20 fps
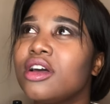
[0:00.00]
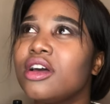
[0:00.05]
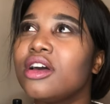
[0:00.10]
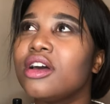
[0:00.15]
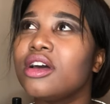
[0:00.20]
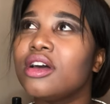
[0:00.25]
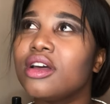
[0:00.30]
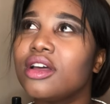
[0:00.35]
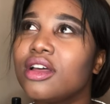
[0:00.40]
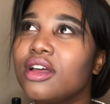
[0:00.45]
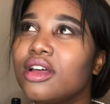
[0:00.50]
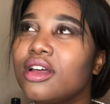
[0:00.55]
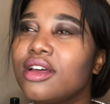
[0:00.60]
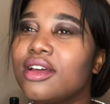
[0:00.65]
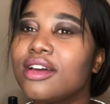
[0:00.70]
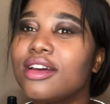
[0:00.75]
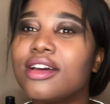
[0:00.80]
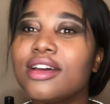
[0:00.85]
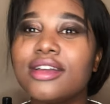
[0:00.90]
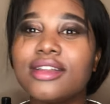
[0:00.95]

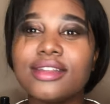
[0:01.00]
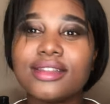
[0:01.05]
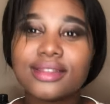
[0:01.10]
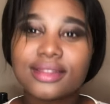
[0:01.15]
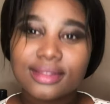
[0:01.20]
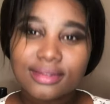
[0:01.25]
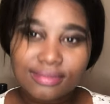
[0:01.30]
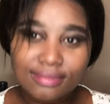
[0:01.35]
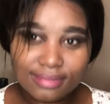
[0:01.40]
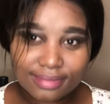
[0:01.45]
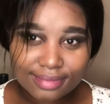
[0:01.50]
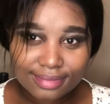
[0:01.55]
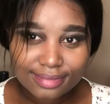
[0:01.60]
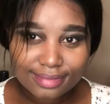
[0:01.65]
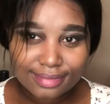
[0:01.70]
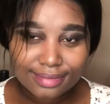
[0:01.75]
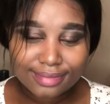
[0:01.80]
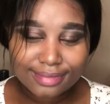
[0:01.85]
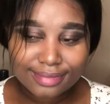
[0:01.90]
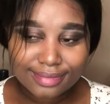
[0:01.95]

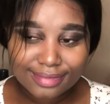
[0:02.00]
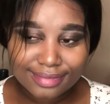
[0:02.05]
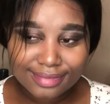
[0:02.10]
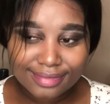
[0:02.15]
(no one is talking)